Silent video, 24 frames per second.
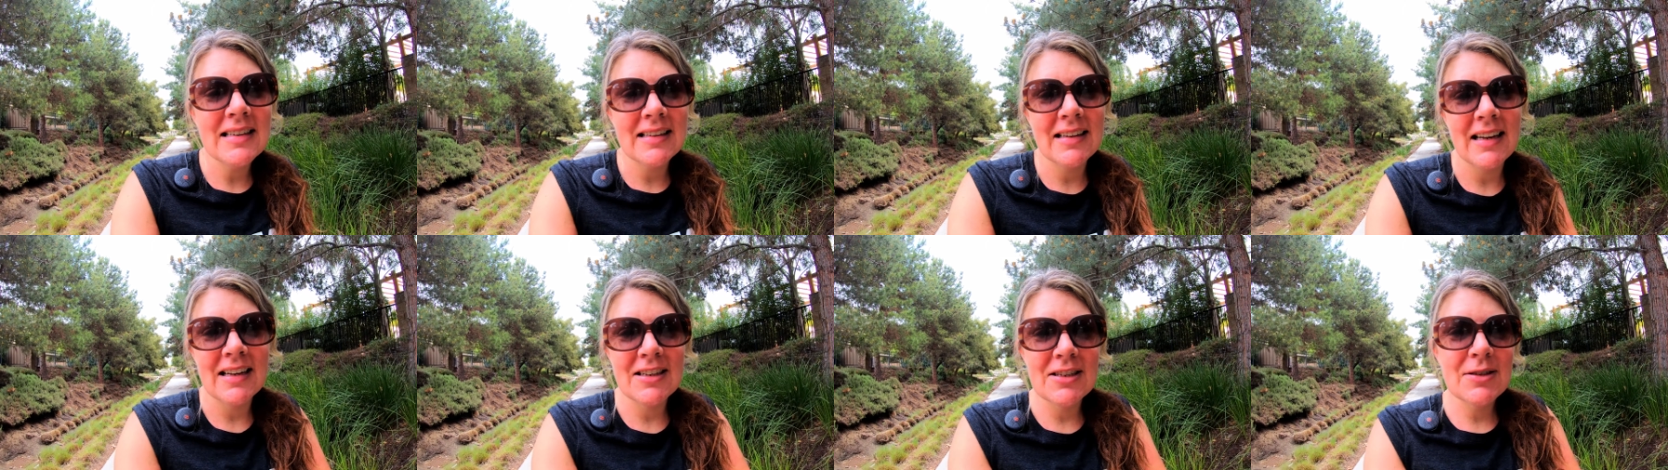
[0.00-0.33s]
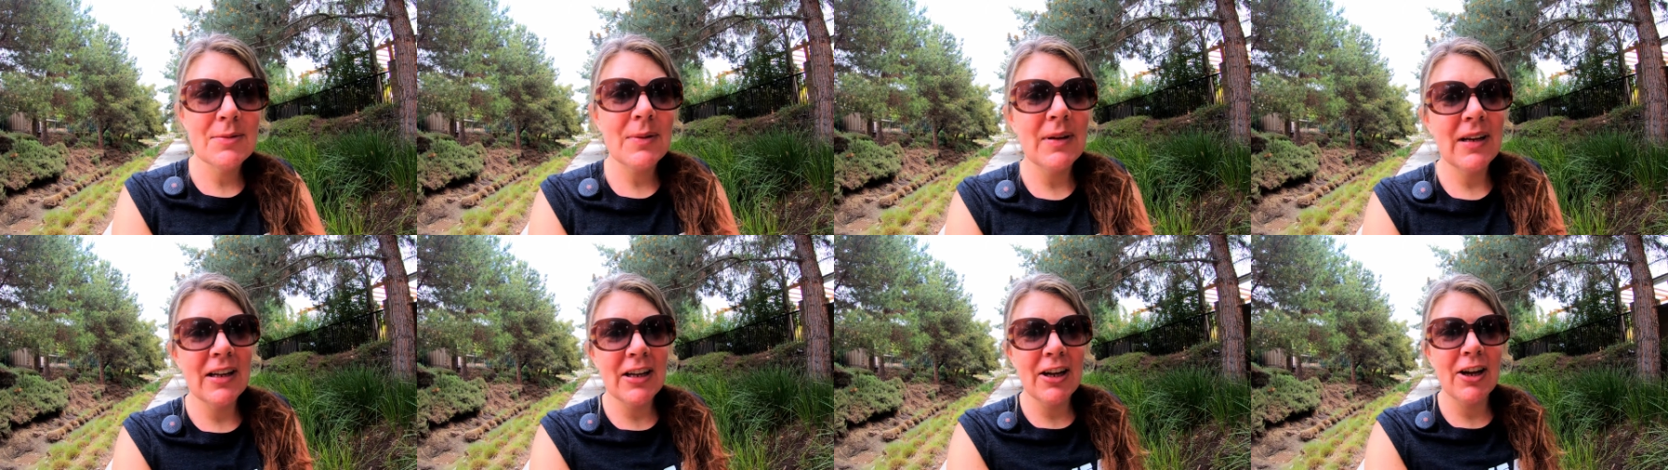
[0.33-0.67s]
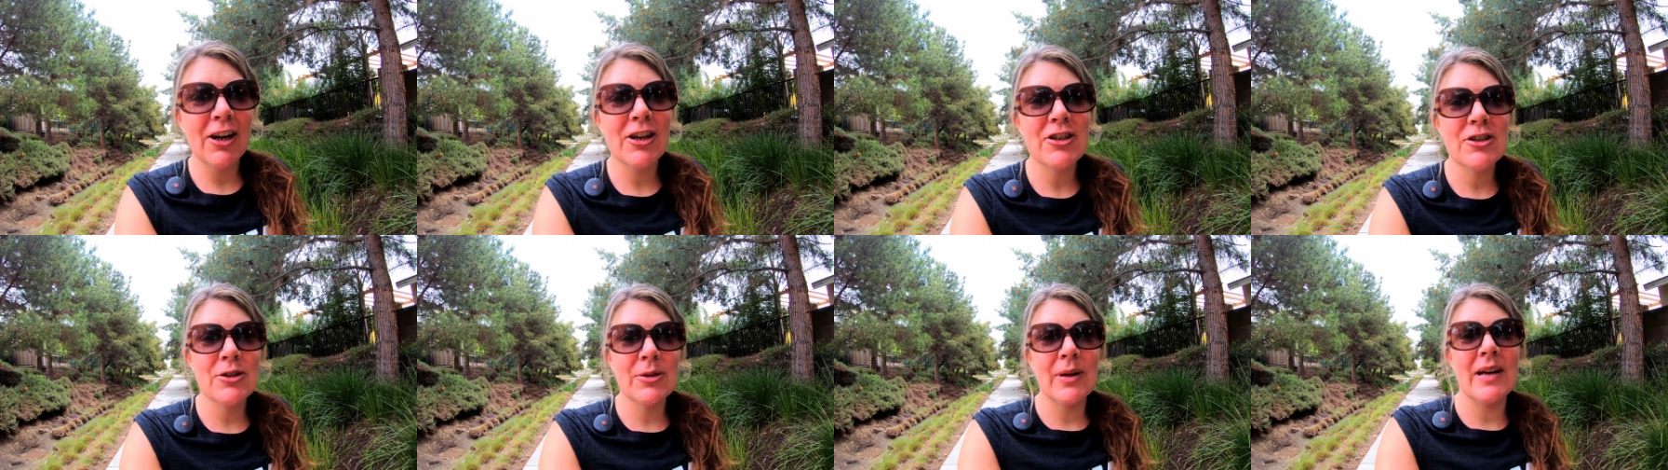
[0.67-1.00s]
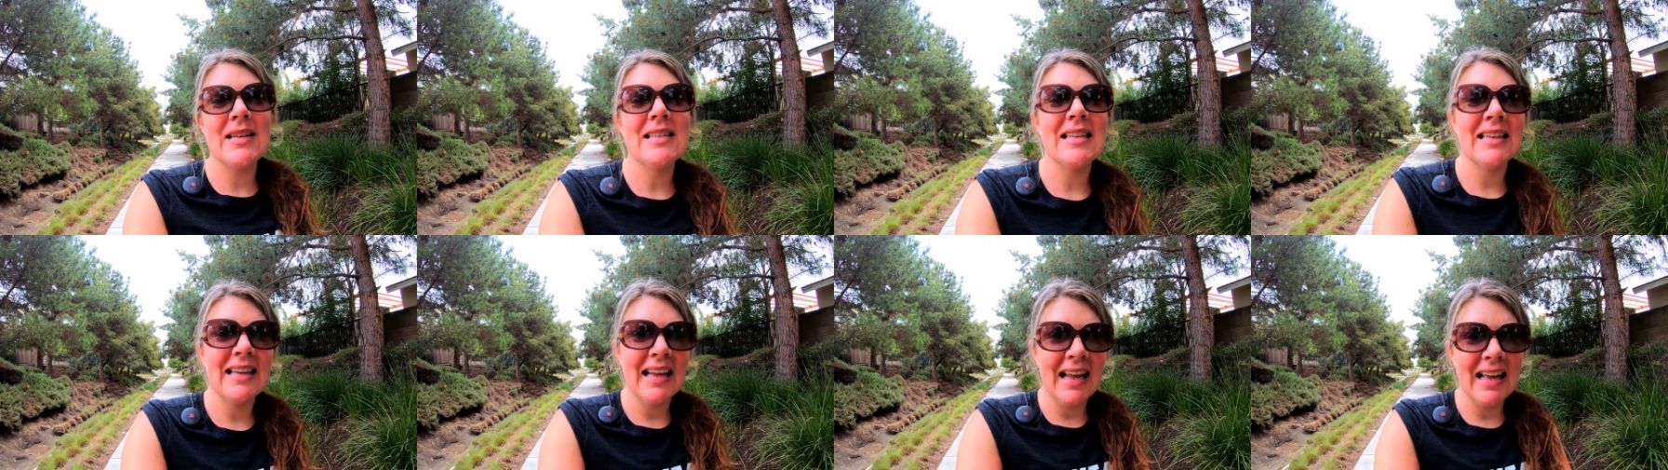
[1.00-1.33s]
And I just want to encourage you
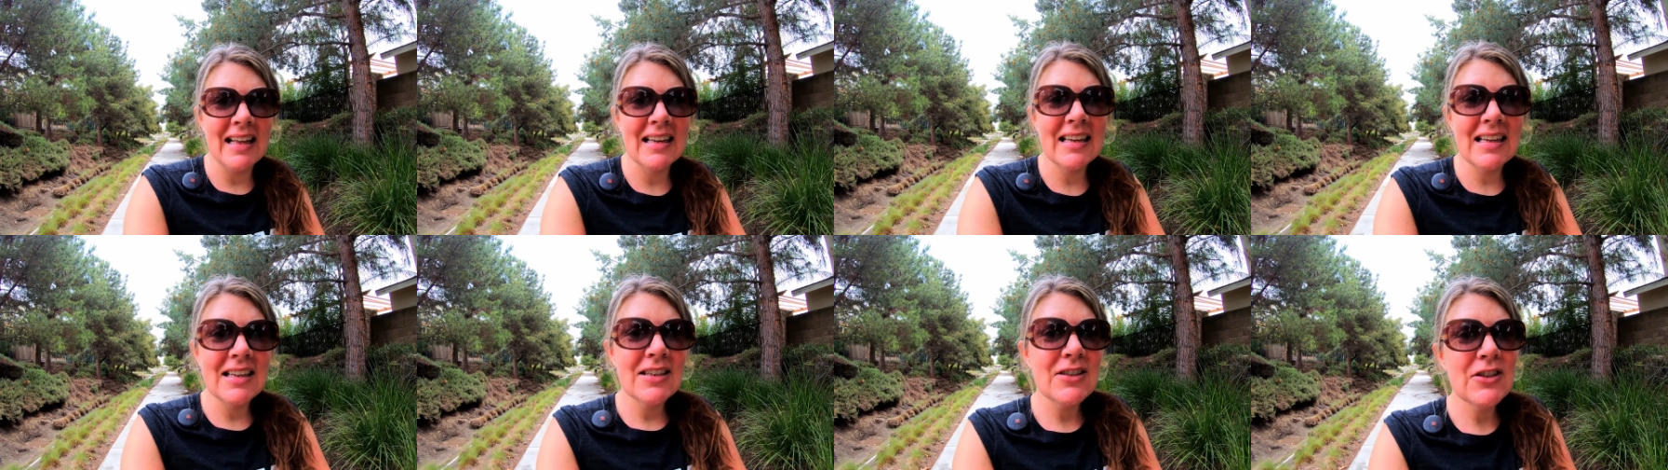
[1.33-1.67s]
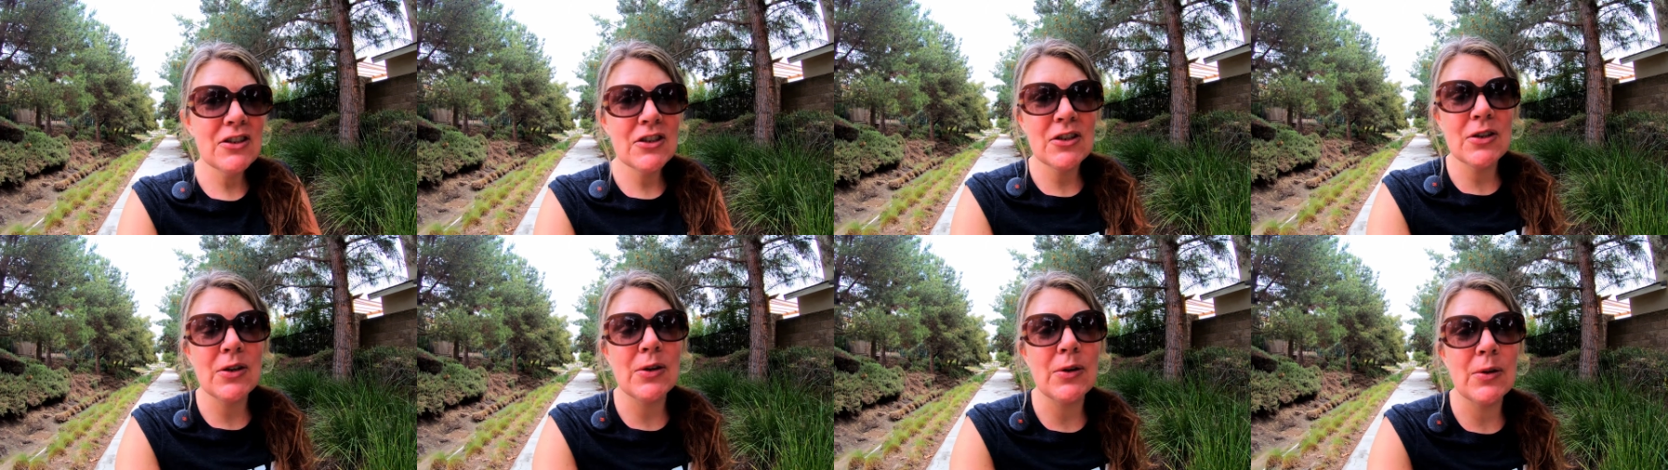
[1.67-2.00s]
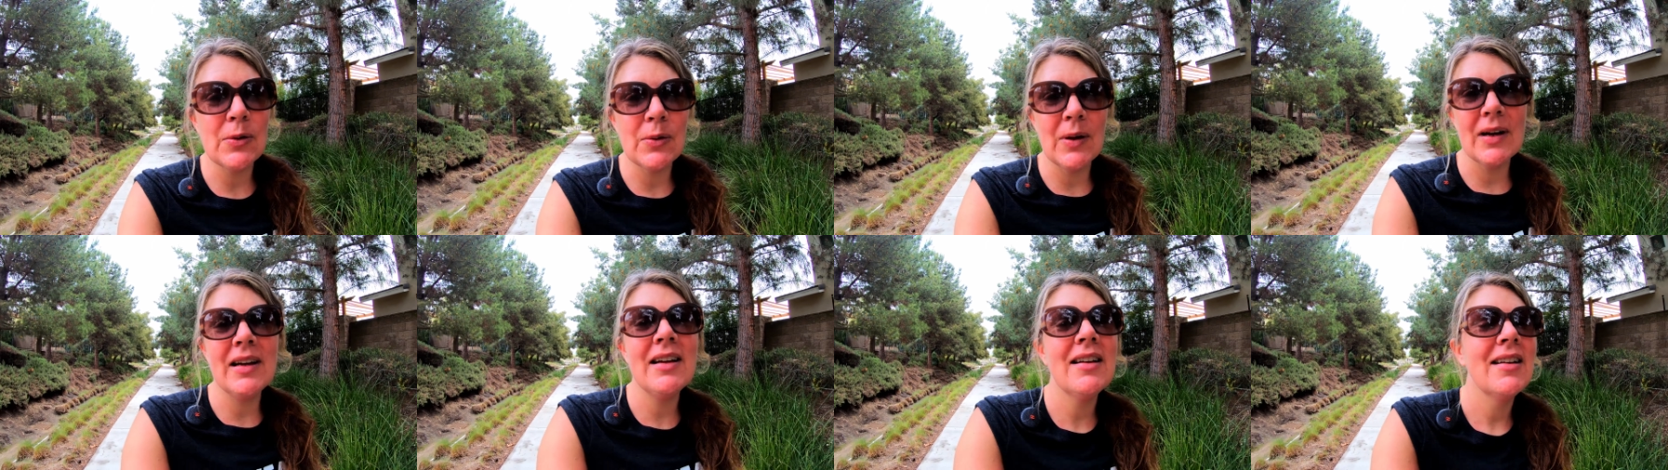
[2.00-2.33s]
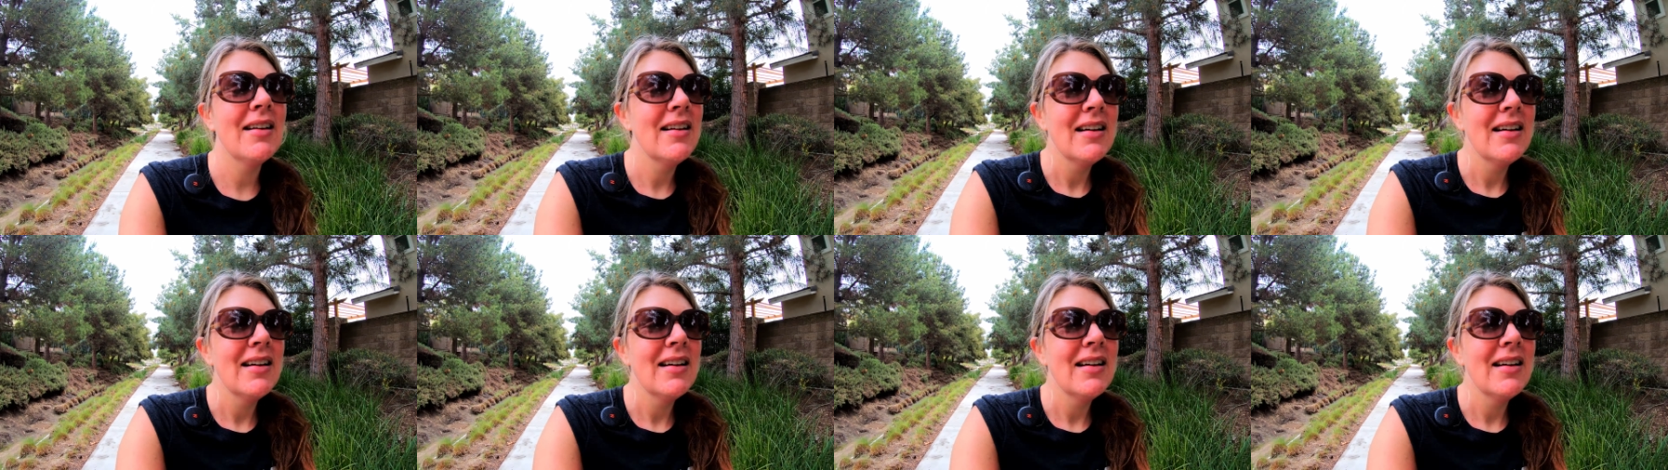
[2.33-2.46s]
guys again to